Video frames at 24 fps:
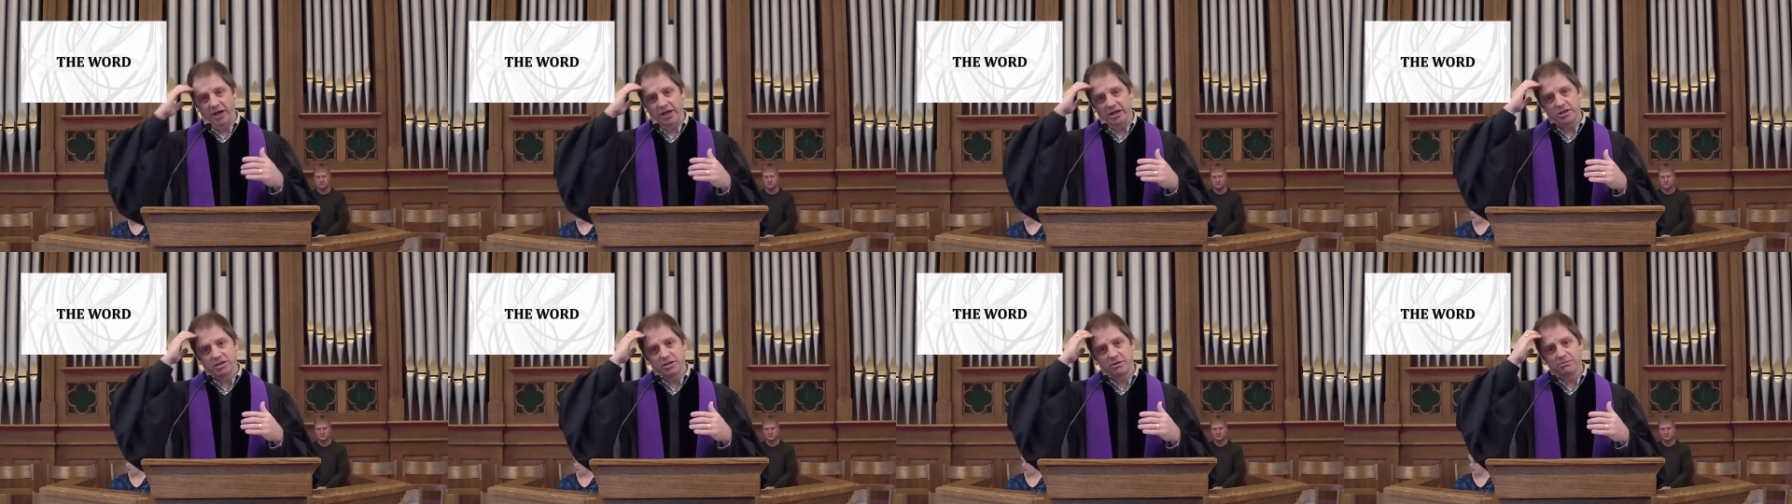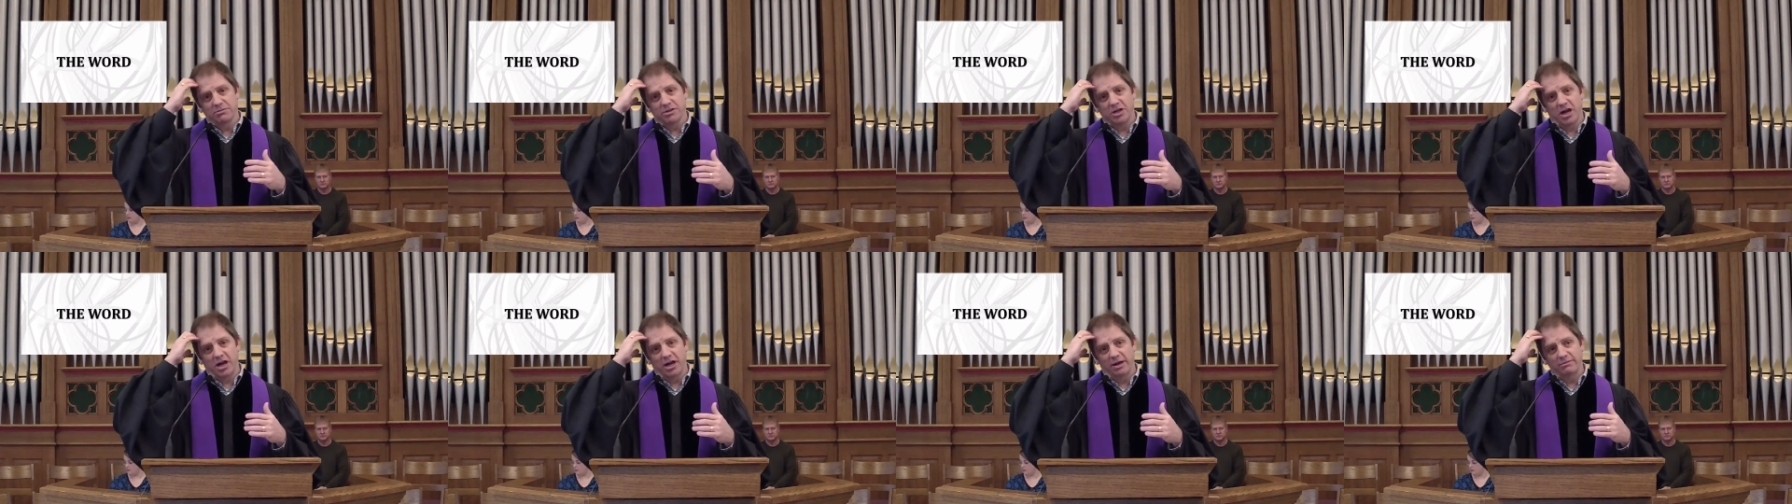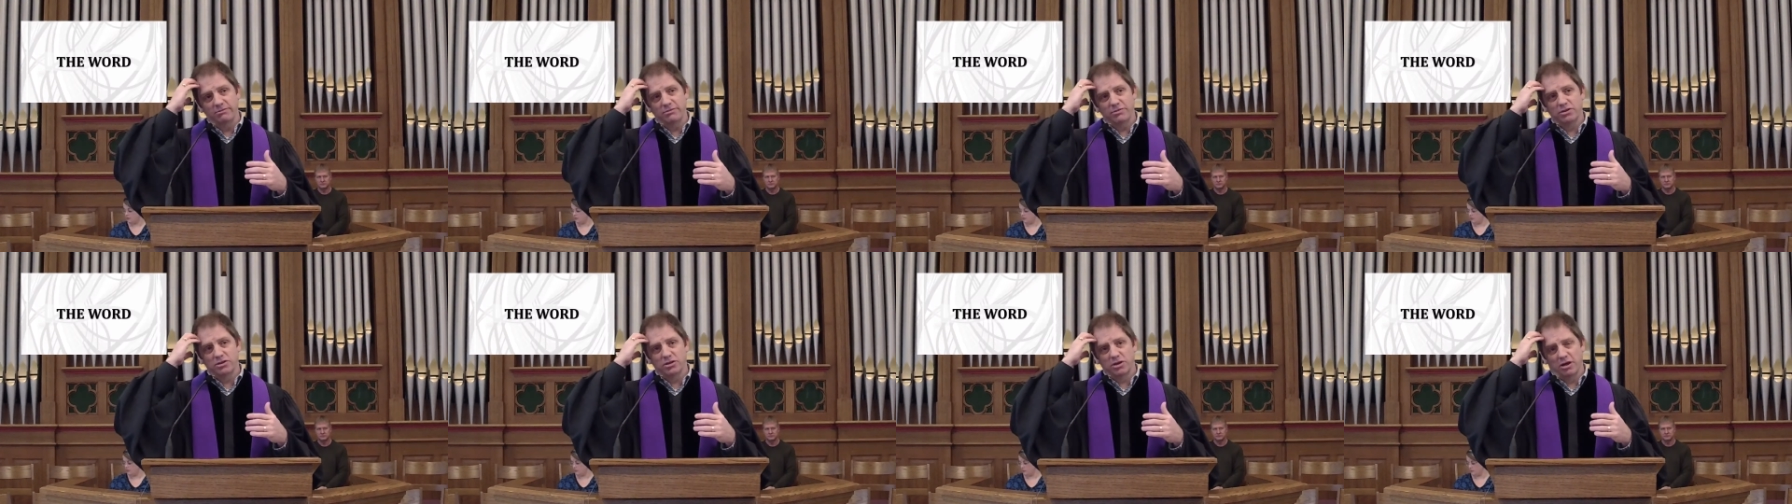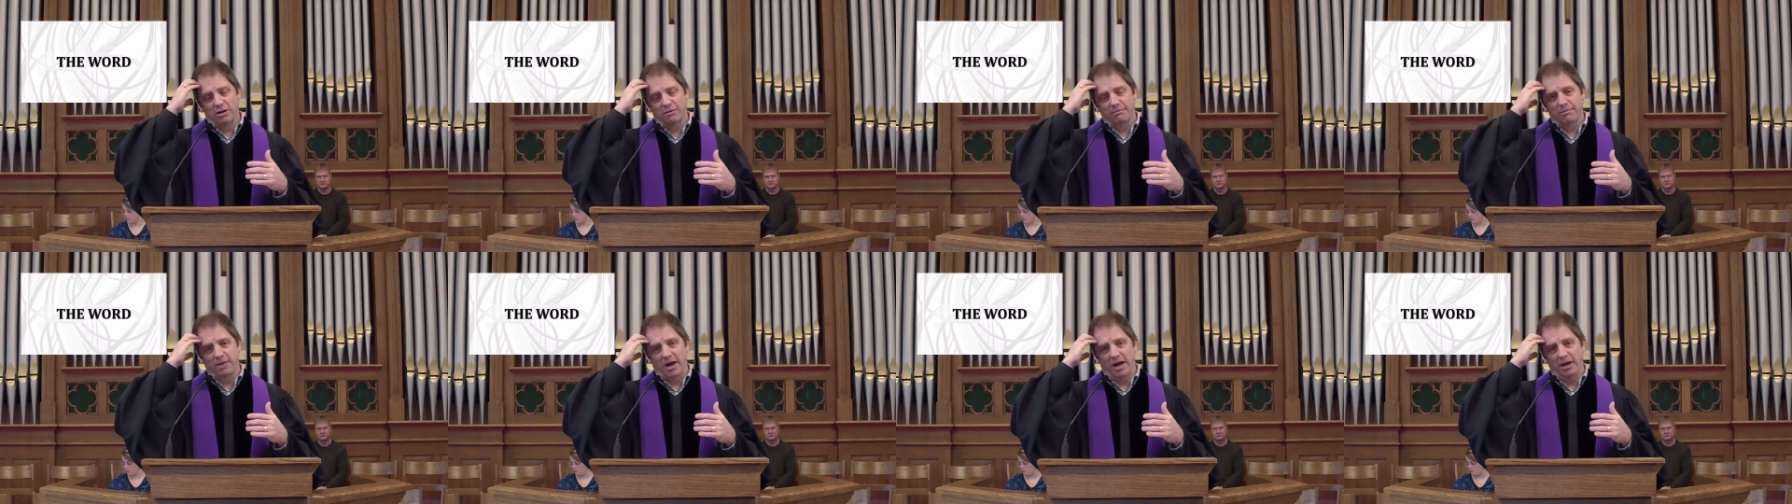And sometimes
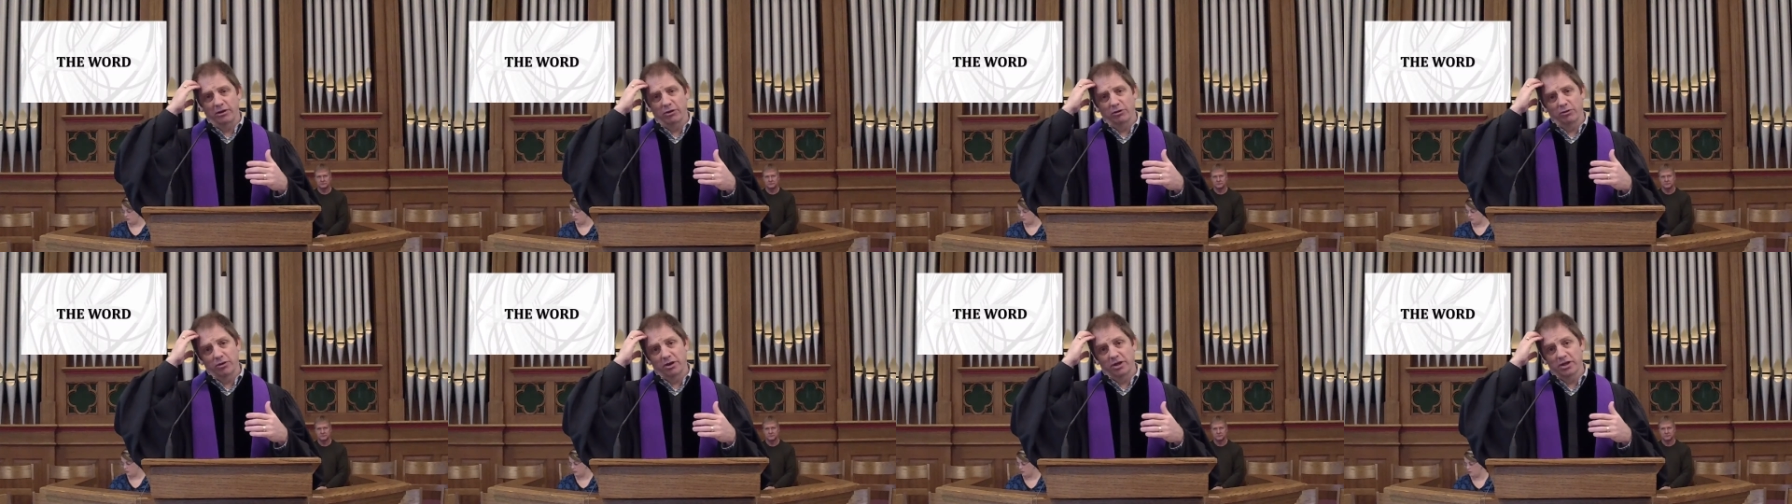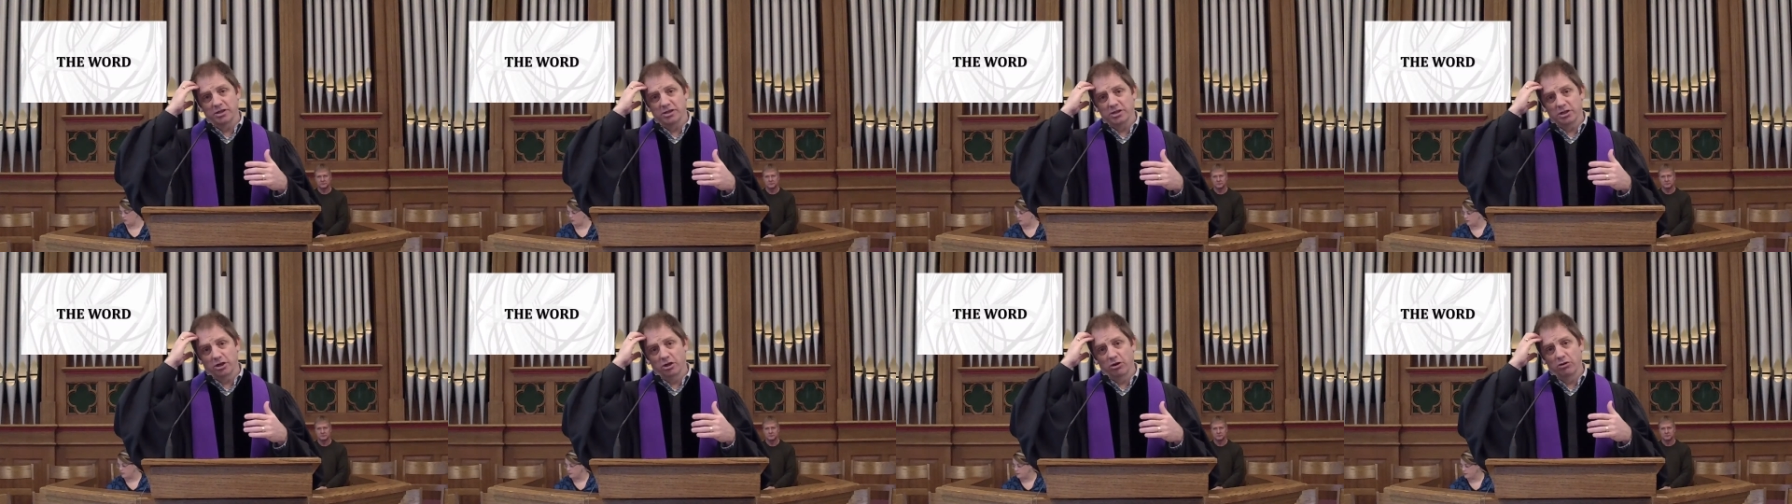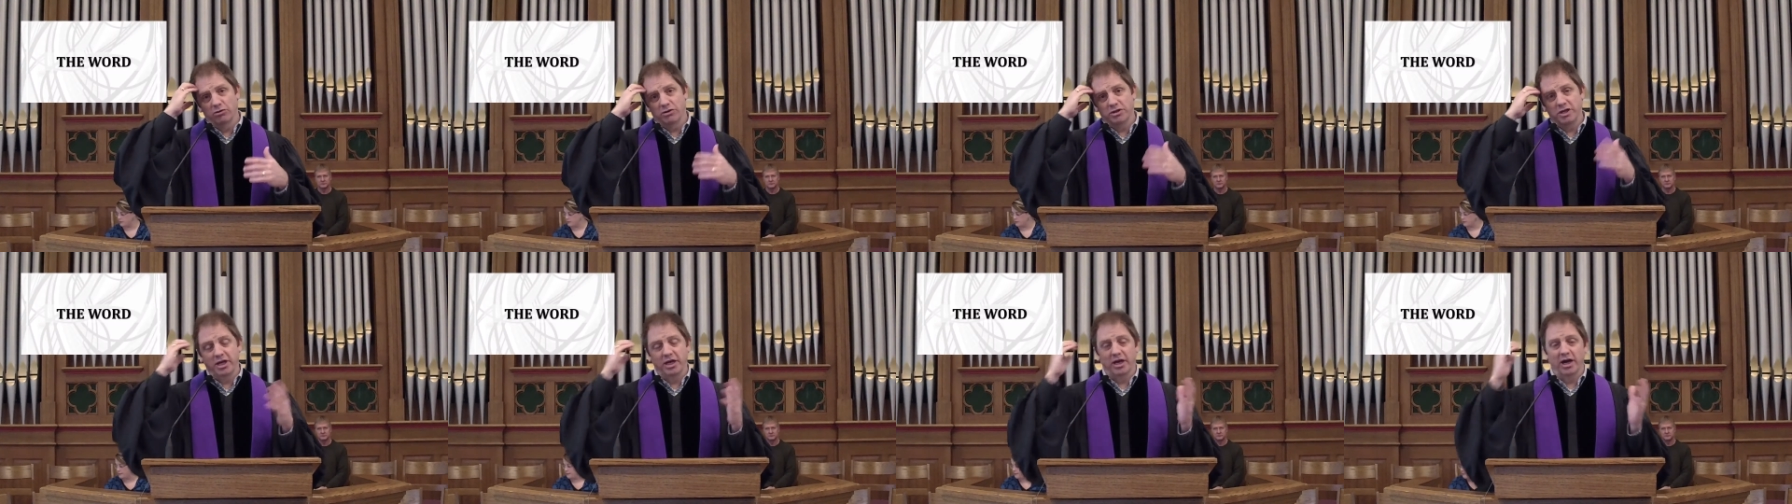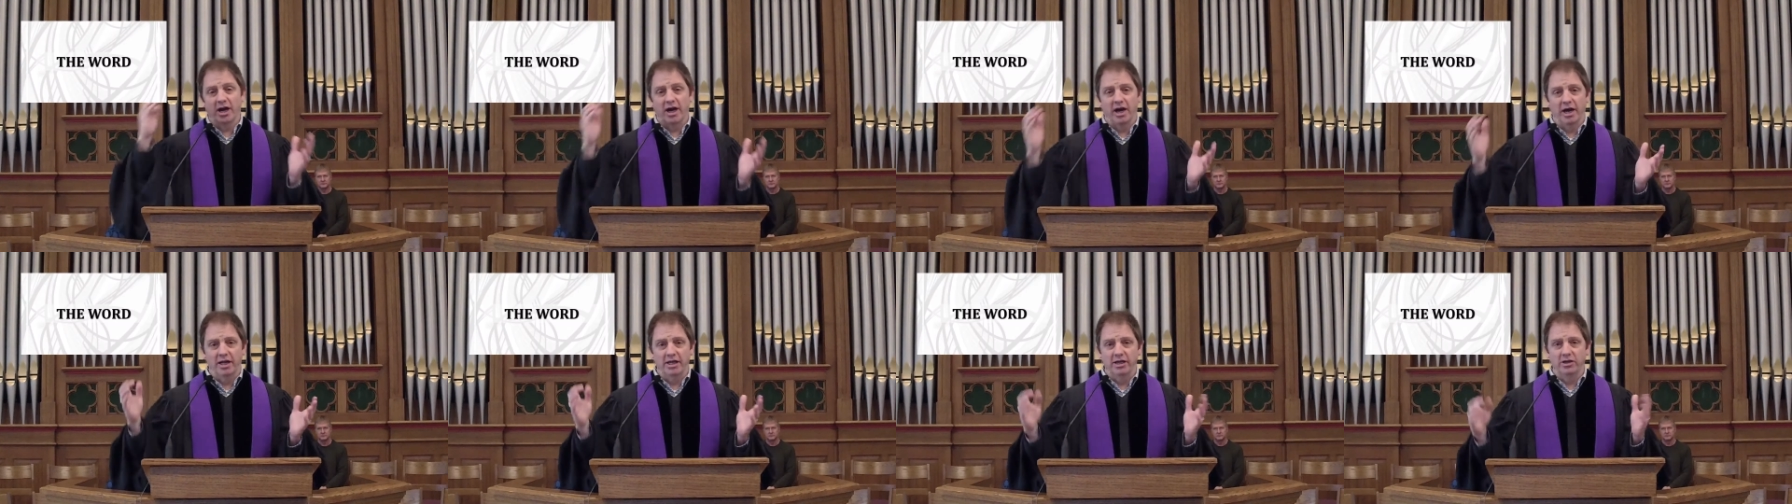um, I don't get to go take a
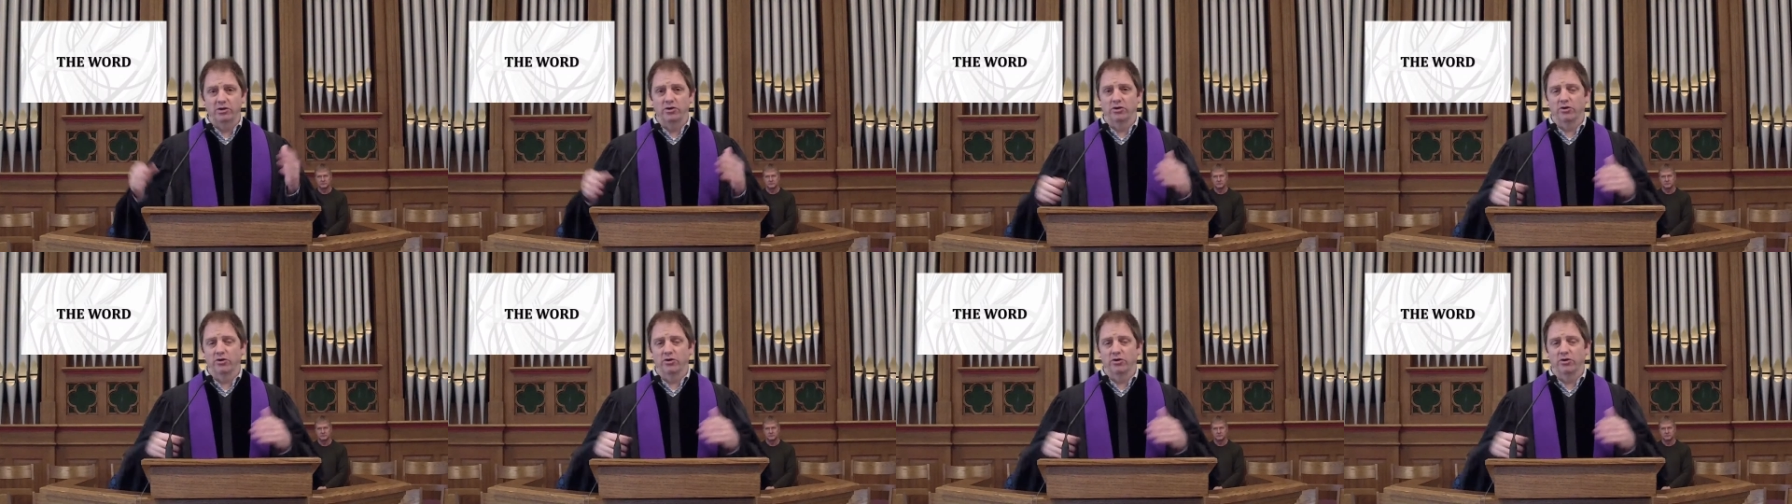hike,